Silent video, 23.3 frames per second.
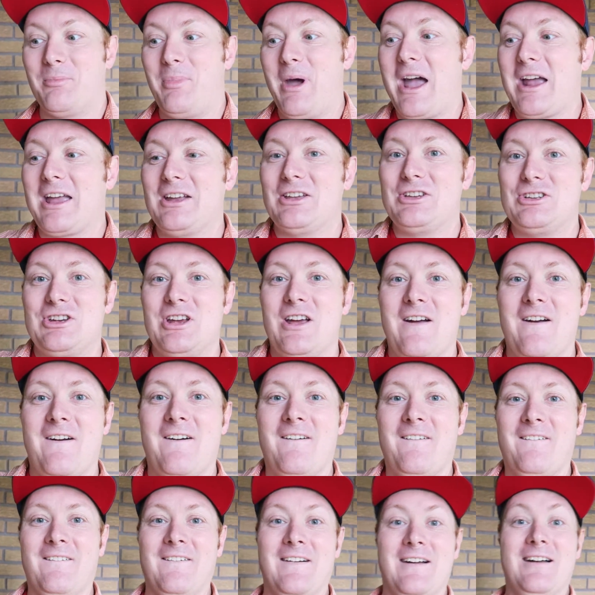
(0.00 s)
a package.
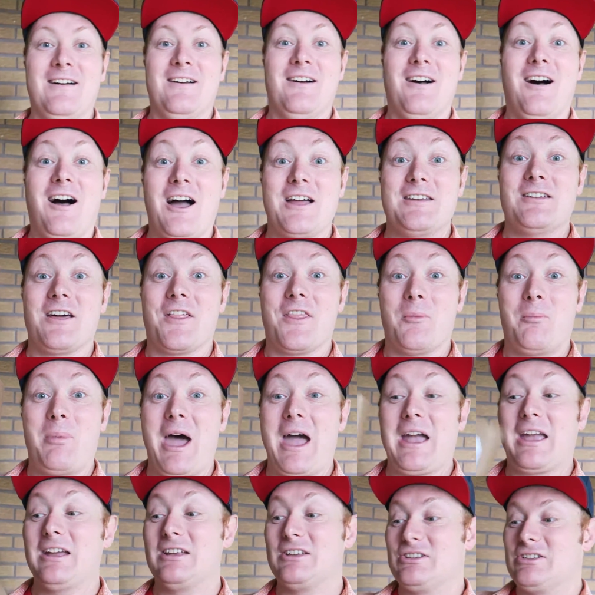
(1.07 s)
Another
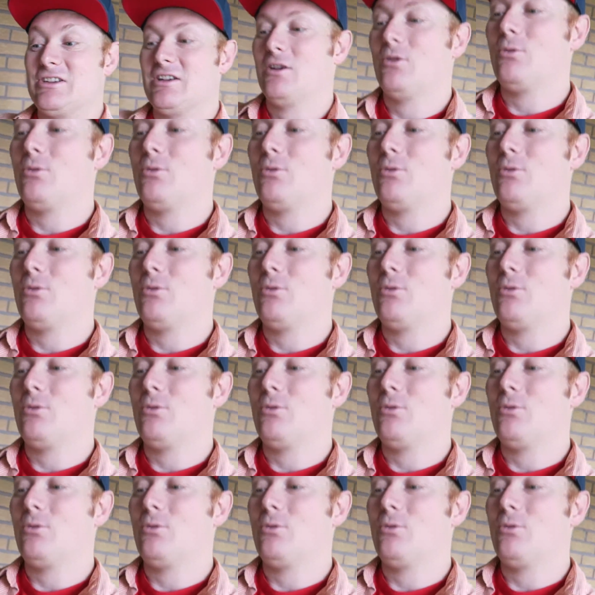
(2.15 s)
package.